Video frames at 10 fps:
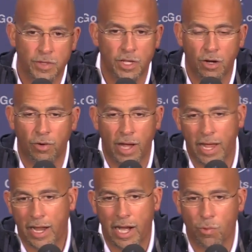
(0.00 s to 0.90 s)
you know.
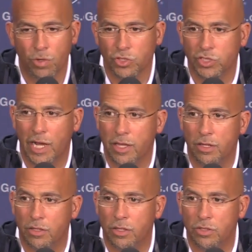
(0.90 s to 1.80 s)
And, and I will say
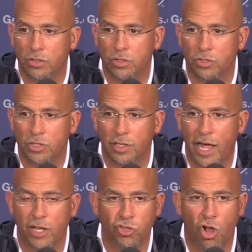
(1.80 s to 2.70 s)
there, there there's a
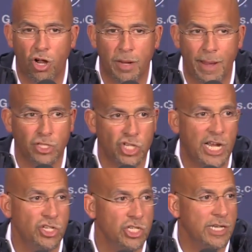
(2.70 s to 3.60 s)
lot of talk about
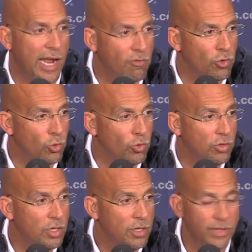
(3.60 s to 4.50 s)
changing that
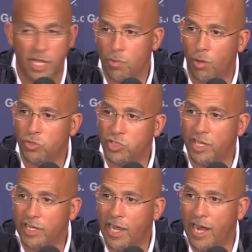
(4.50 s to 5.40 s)
rule that you won't
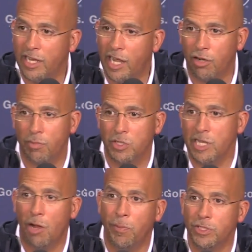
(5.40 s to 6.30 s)
send a guy in the locker room, because
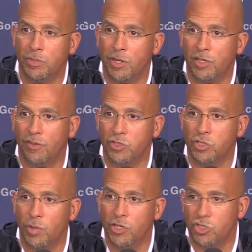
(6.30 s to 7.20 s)
now it puts him in a tough
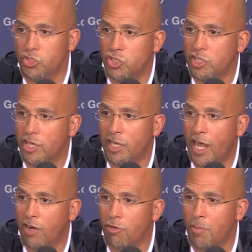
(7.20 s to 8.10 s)
situation, just sitting in a
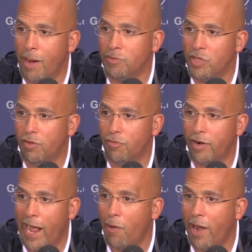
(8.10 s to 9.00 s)
locker room by himself for
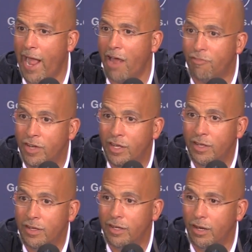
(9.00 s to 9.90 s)
an hour and a half,
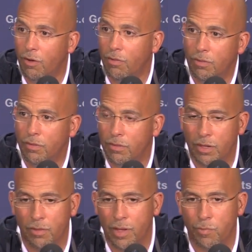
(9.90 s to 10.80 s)
you know.
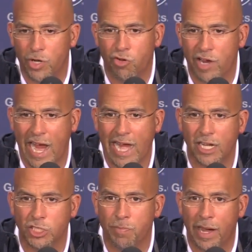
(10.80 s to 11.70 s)
And we create
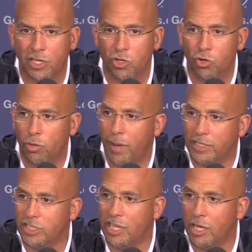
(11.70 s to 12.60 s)
a spectacle by
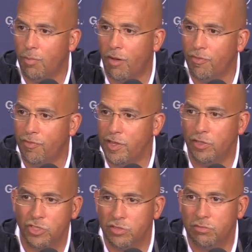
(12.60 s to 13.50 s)
sending him off the
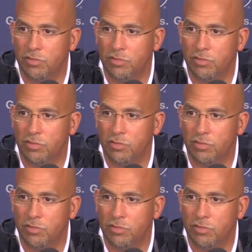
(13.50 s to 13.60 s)
field. Just